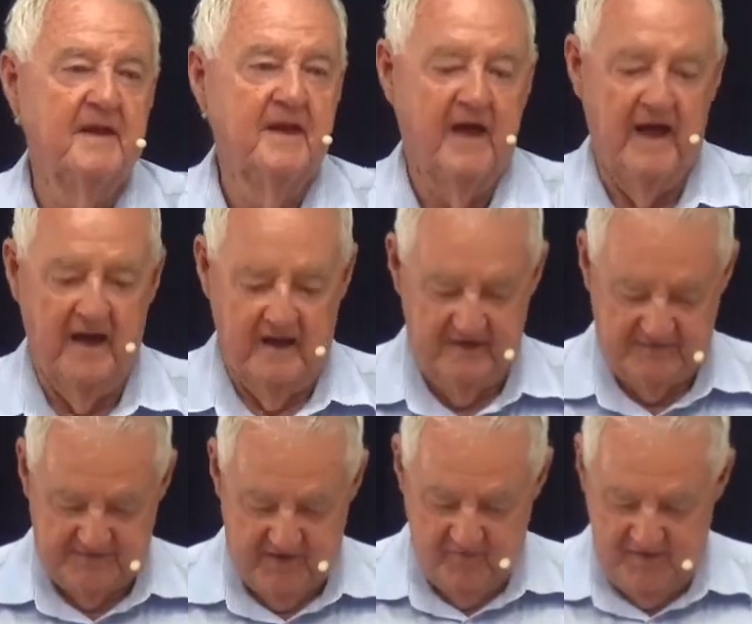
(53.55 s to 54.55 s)
uh,
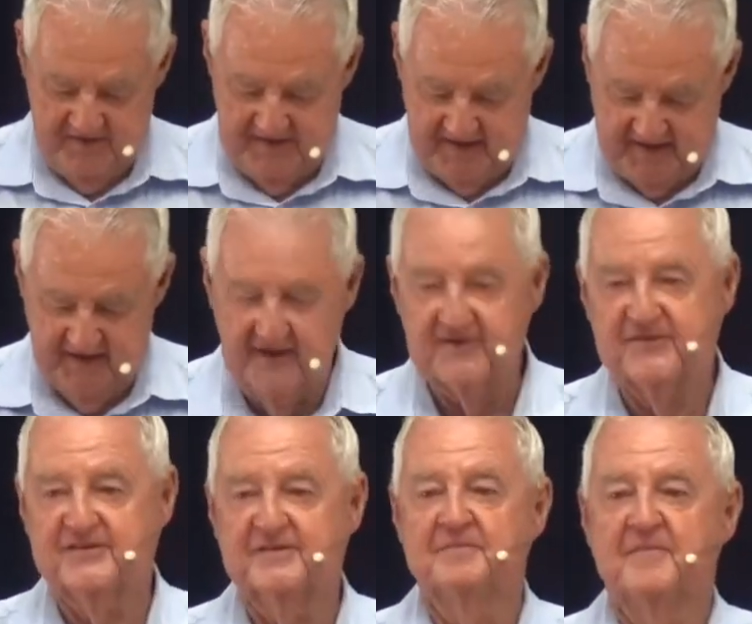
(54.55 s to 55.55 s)
so
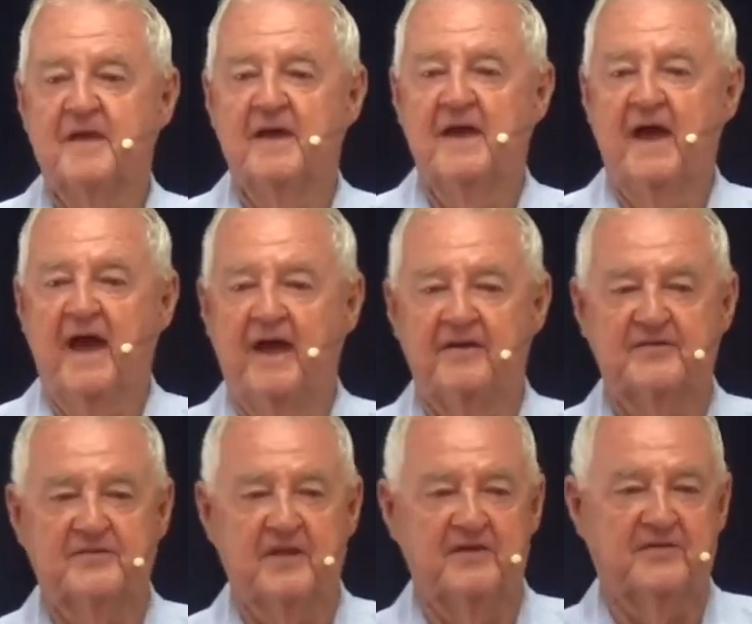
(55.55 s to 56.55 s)
ridiculous
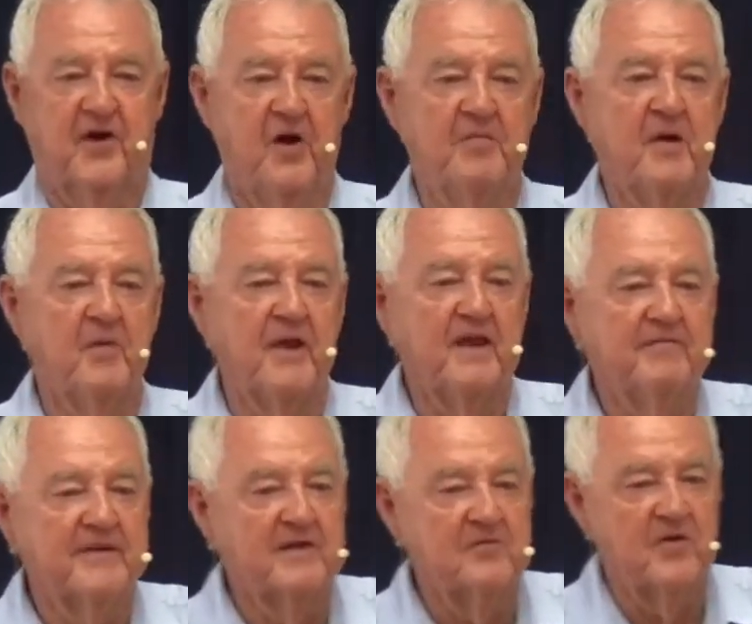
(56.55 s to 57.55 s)
as the time that we're
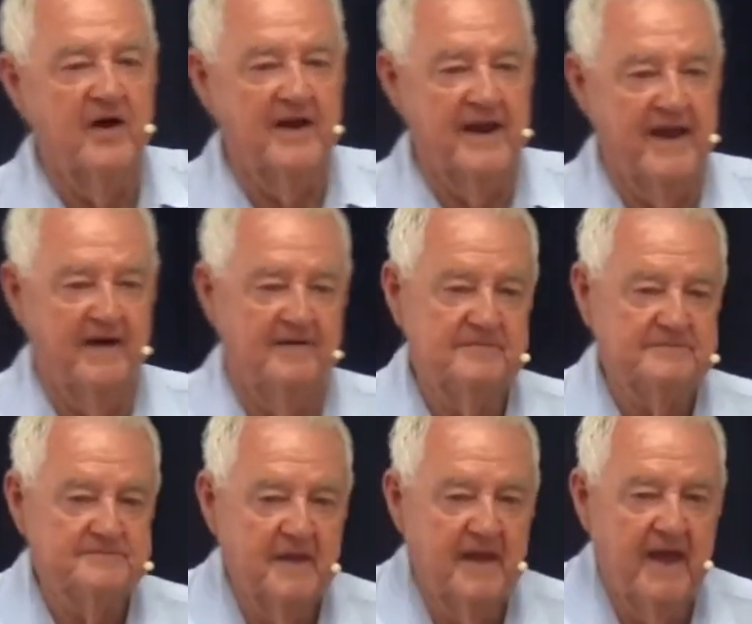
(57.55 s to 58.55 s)
living in right now.
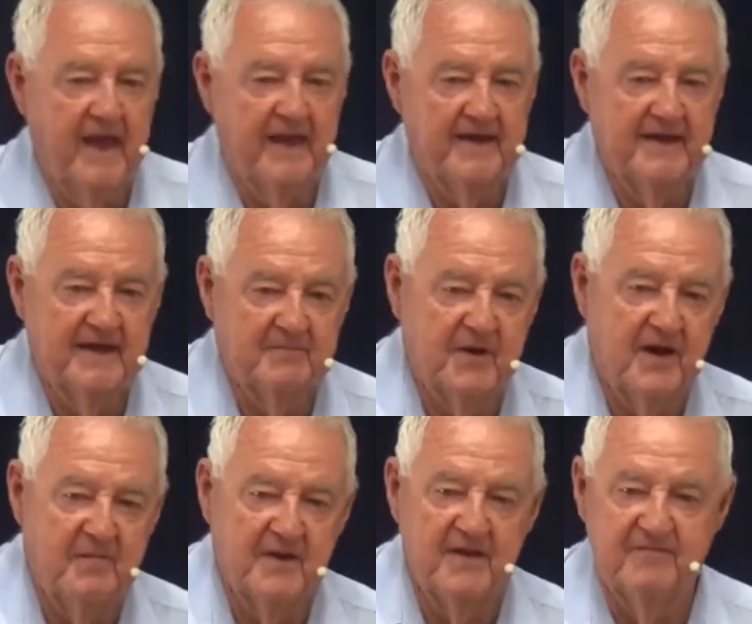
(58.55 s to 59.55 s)
And, uh, but I
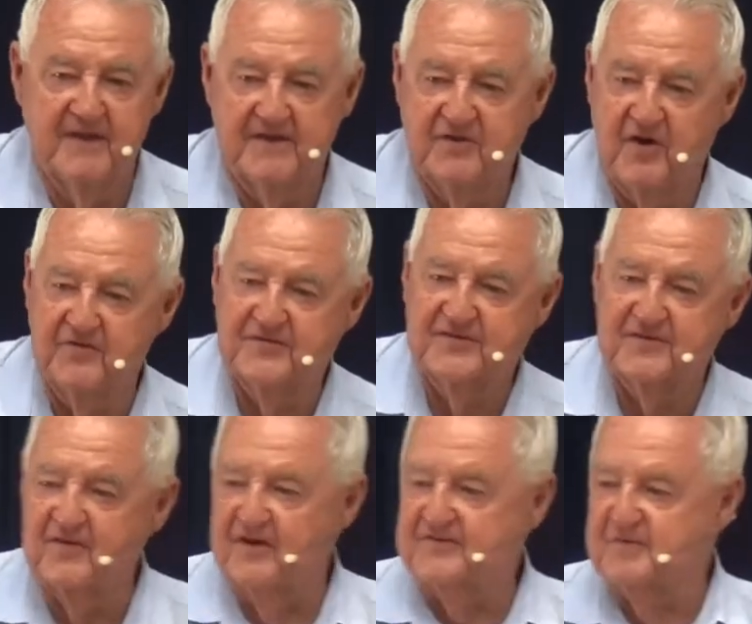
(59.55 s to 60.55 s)
believe that God's
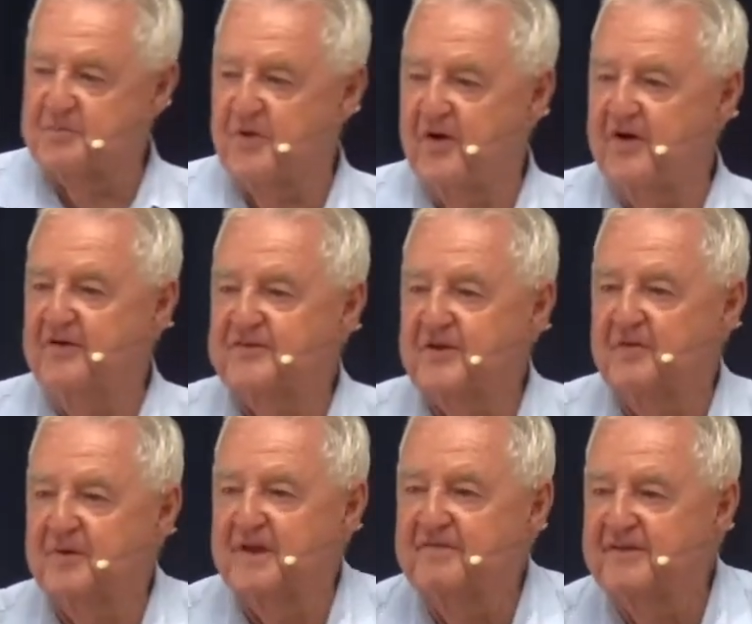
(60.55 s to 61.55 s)
not surprised. I
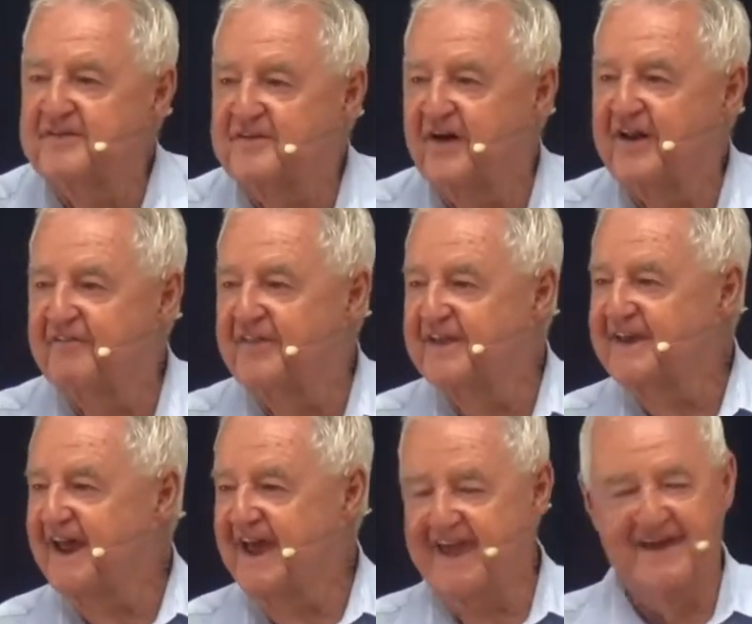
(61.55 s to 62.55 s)
believe He's got everything
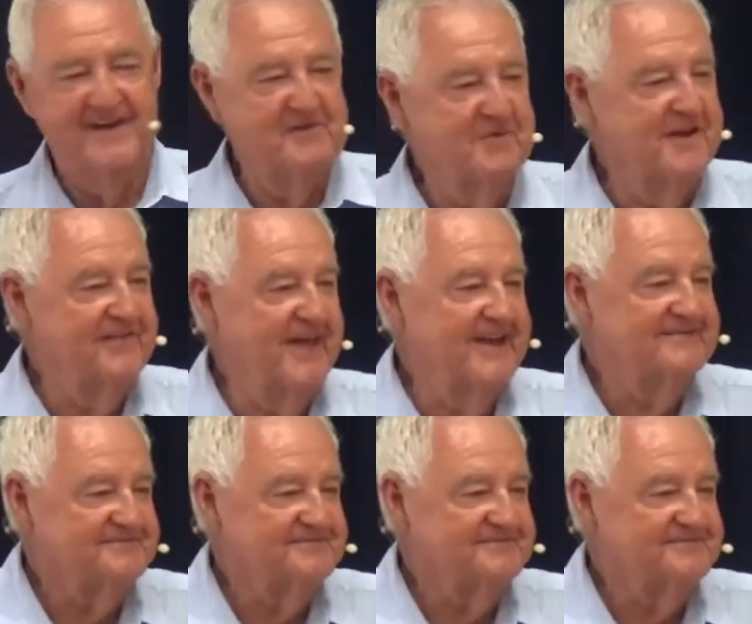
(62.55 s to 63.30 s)
in hand. Do you believe that?